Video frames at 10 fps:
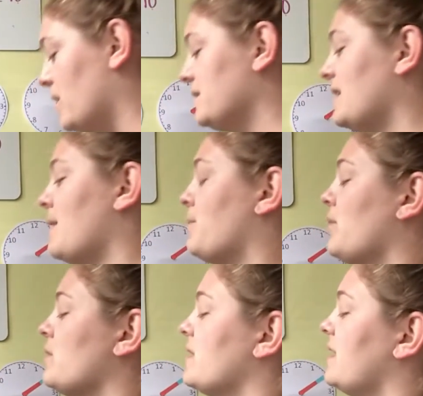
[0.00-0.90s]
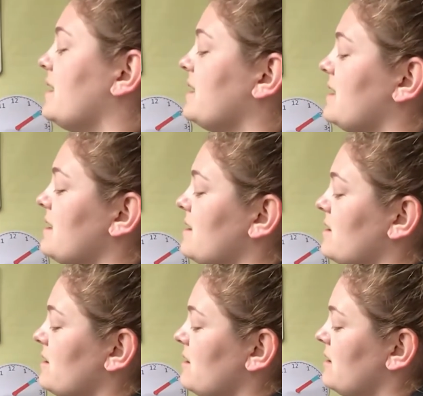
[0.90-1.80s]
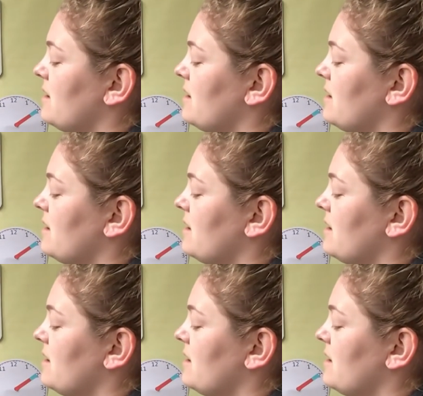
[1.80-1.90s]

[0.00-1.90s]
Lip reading: once I pull it here,